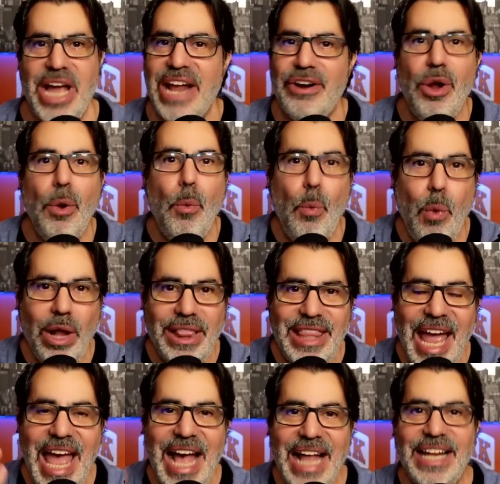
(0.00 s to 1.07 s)
I don't know what the
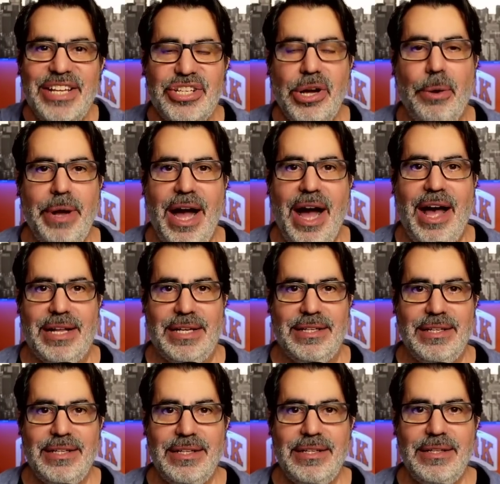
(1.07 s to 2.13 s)
hell is going on.
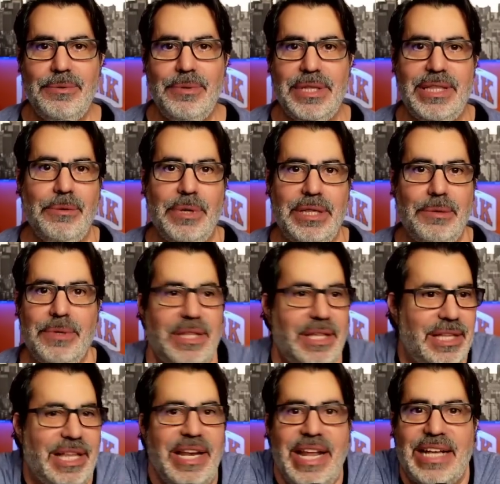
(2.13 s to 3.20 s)

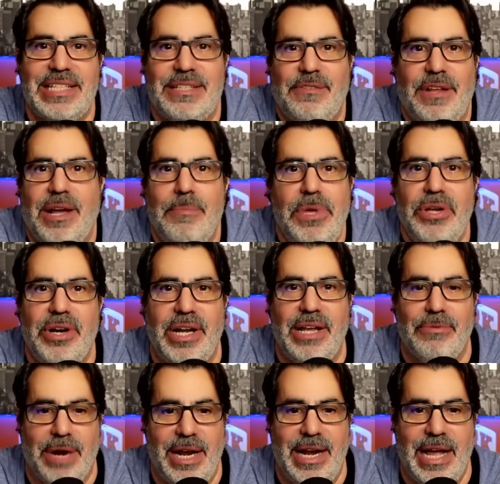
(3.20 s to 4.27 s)
With the Knicks community
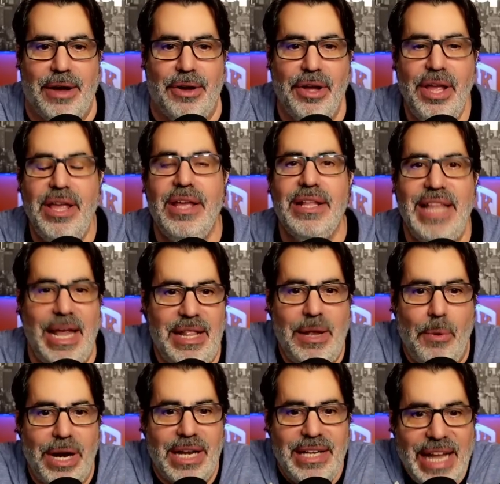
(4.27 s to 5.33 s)
right now. They
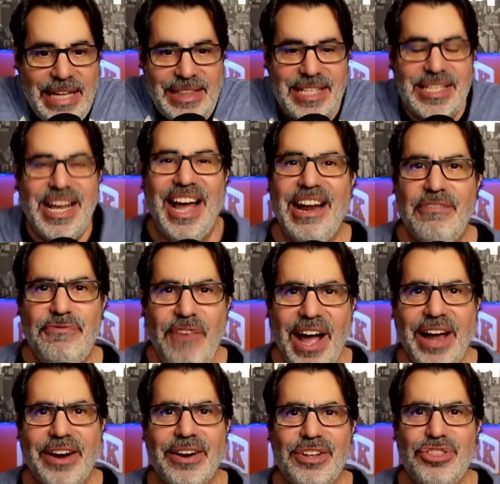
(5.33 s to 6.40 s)
want to light this guy on
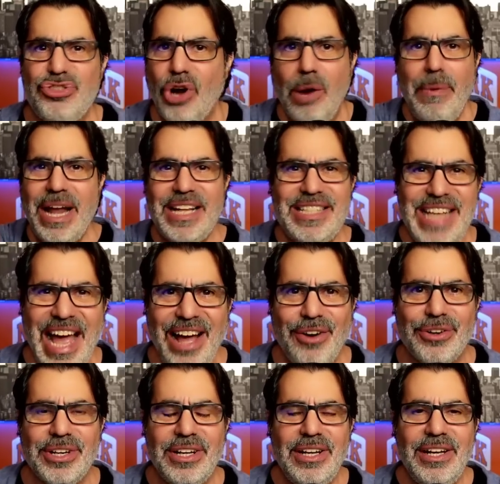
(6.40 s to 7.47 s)
fire. Throw him out of
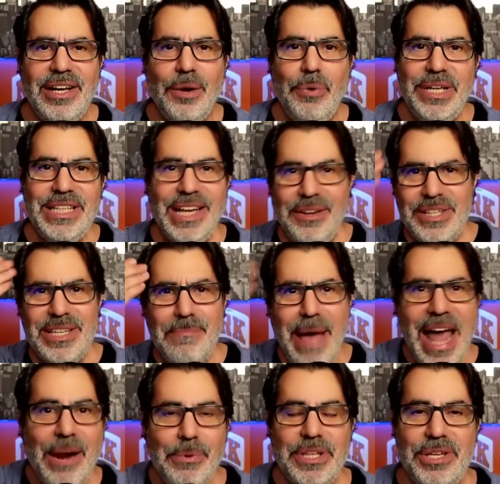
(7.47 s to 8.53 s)
town. What's the
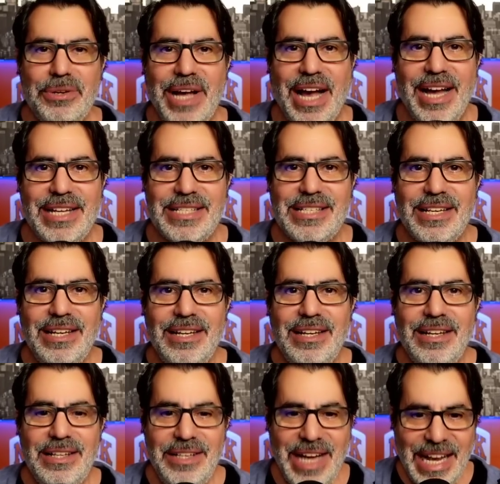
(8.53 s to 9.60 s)
matter with you guys?
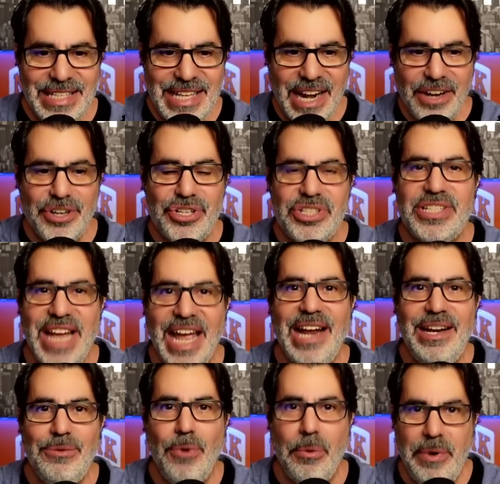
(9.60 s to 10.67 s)
You guys not
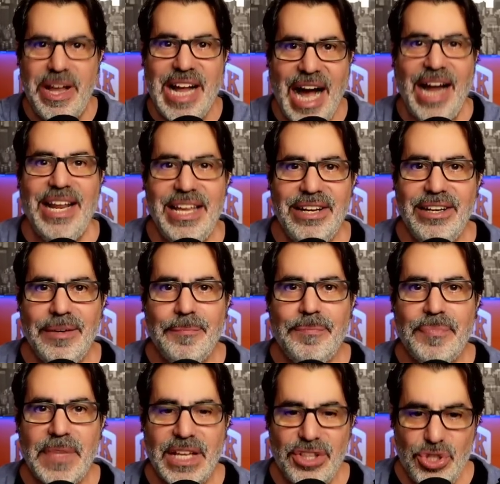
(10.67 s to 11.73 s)
understand what we got here?
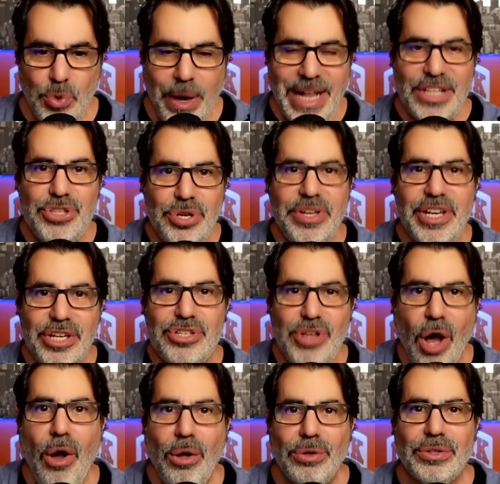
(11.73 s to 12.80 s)
22 years
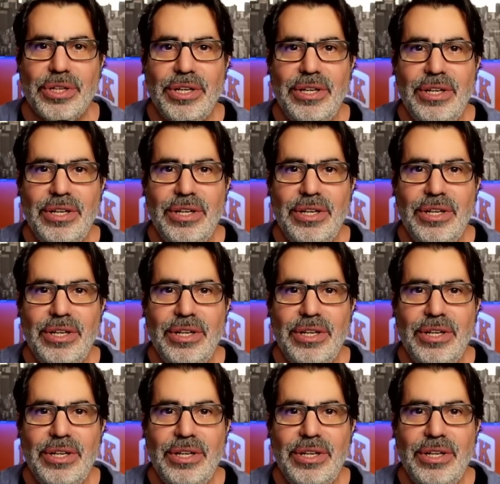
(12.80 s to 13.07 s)
old.